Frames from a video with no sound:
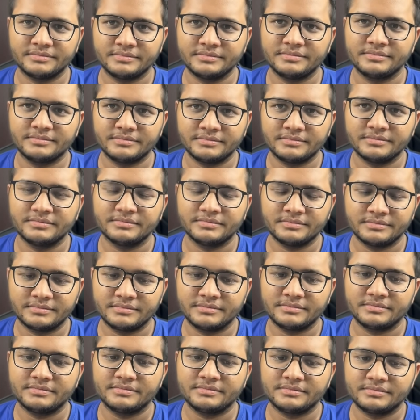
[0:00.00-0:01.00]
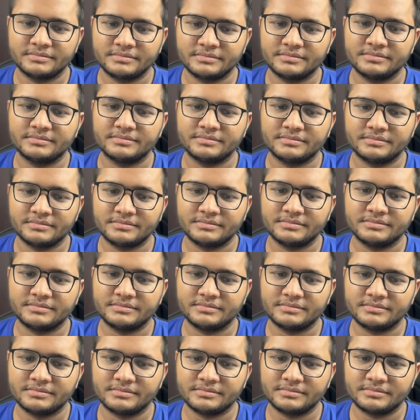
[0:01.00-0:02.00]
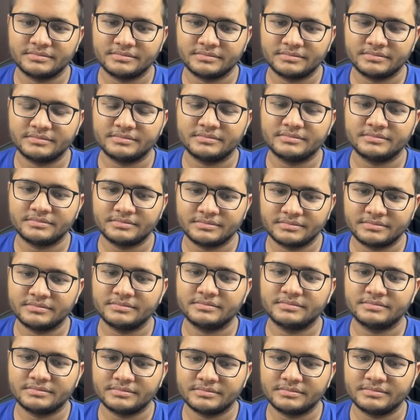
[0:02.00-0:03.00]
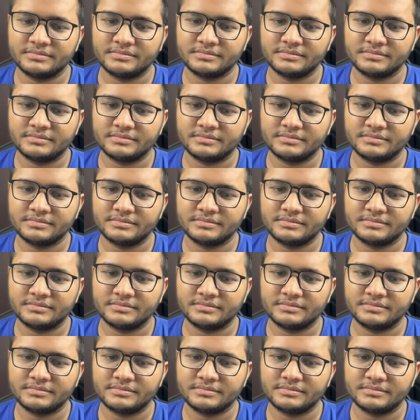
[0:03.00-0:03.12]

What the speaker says: The person shown says nothing.